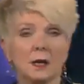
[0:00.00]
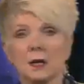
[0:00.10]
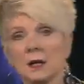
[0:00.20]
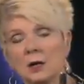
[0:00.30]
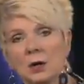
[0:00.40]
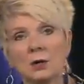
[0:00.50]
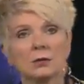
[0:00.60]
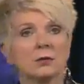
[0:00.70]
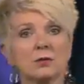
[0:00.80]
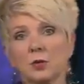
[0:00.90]
you know,
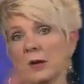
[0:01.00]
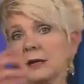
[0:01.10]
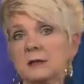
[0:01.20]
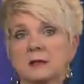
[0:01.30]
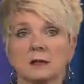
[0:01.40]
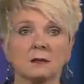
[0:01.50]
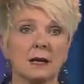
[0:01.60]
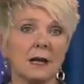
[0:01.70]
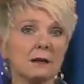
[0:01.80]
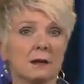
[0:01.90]
tweets and they
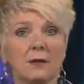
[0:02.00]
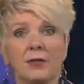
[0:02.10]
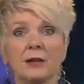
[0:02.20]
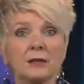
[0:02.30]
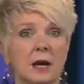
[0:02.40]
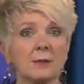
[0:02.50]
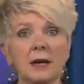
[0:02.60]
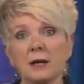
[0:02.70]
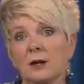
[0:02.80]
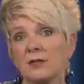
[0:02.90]
get little things coming
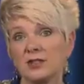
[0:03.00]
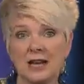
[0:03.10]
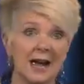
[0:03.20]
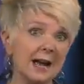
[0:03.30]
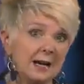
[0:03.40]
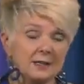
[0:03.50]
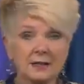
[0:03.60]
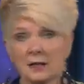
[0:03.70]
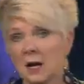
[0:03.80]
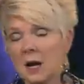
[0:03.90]
in on their tax.
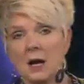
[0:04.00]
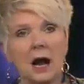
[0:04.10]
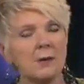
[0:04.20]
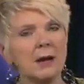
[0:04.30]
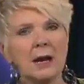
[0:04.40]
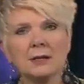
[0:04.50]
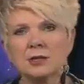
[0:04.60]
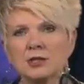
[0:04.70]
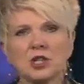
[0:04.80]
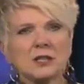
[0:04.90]
And I mean,
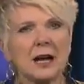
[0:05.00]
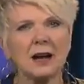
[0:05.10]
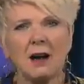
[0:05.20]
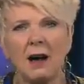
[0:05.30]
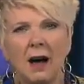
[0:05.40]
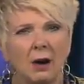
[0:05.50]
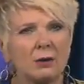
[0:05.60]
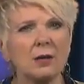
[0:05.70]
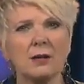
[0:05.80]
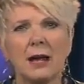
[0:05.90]
it's just like, how
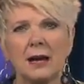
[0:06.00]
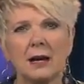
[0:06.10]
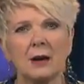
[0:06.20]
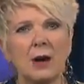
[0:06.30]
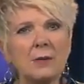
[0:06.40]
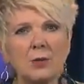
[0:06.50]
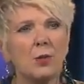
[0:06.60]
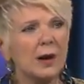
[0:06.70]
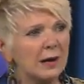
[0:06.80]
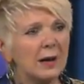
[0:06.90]
do you get, I mean,
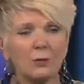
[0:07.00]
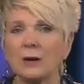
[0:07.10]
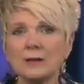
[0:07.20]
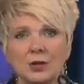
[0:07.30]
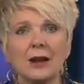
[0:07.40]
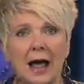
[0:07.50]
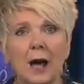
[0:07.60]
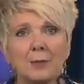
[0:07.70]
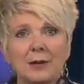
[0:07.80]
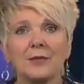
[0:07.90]
what, what is going to
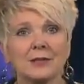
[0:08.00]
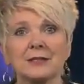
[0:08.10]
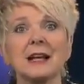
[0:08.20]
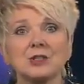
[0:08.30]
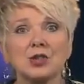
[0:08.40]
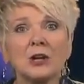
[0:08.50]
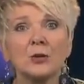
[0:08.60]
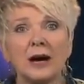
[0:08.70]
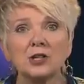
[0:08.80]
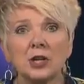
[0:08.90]
happen in this next
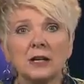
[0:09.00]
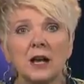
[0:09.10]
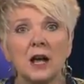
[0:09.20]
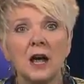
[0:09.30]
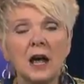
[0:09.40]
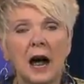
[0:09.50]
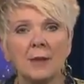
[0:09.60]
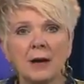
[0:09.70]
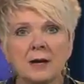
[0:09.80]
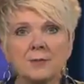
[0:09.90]
generation? I
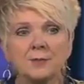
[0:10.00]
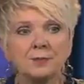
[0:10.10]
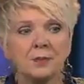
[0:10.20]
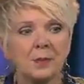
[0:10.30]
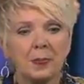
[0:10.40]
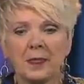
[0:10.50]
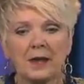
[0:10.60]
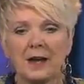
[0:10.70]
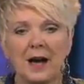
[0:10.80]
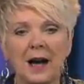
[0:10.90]
mean,
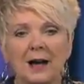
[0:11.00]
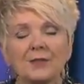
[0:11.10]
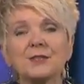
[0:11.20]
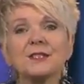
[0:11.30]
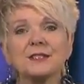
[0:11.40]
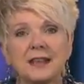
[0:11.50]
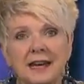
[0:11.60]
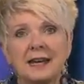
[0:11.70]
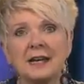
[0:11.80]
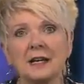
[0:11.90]
I've
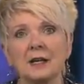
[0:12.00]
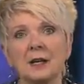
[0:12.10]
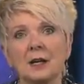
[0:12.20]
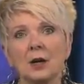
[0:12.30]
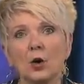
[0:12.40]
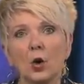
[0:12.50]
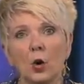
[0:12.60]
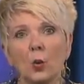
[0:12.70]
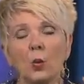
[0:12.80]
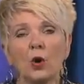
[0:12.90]
seen
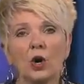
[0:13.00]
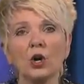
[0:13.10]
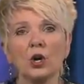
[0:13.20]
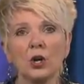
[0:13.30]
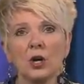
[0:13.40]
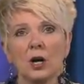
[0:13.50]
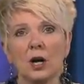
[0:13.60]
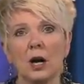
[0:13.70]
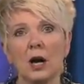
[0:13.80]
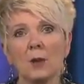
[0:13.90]
work
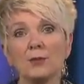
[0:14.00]
uh,